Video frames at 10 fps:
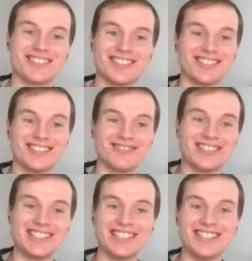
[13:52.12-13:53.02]
like,
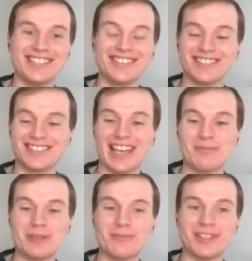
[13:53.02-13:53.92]
really get
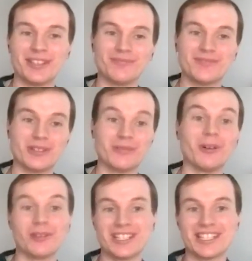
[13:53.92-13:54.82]
me a bit. So I'm
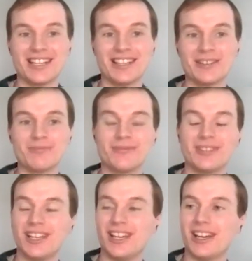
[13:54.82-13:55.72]
not going to say them.
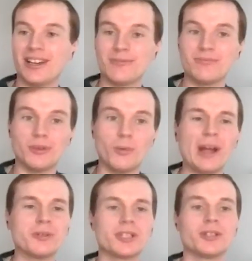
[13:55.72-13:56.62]
But
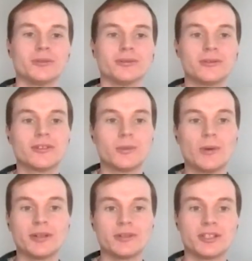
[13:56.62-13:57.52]
whales are cool, because
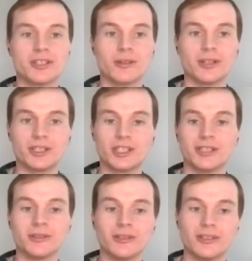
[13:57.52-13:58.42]
whales are just quite
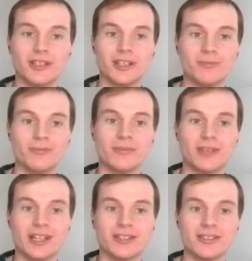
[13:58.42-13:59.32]
chill.
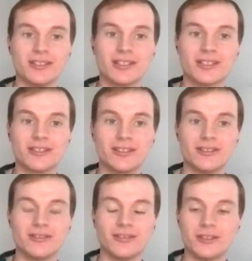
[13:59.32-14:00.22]
And
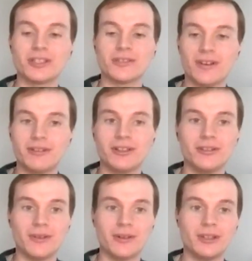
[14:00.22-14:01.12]
they're just very,
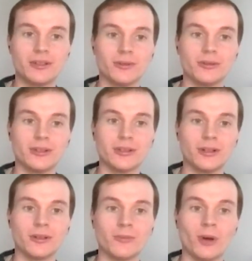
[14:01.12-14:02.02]
very cool that a
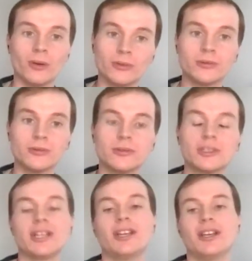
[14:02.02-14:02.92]
lot of them are
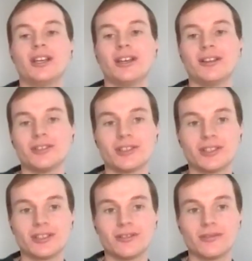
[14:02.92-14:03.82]
old and
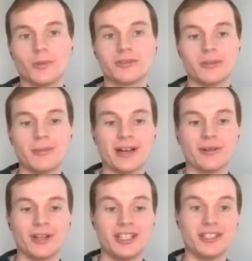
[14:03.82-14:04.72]
just wander about and eat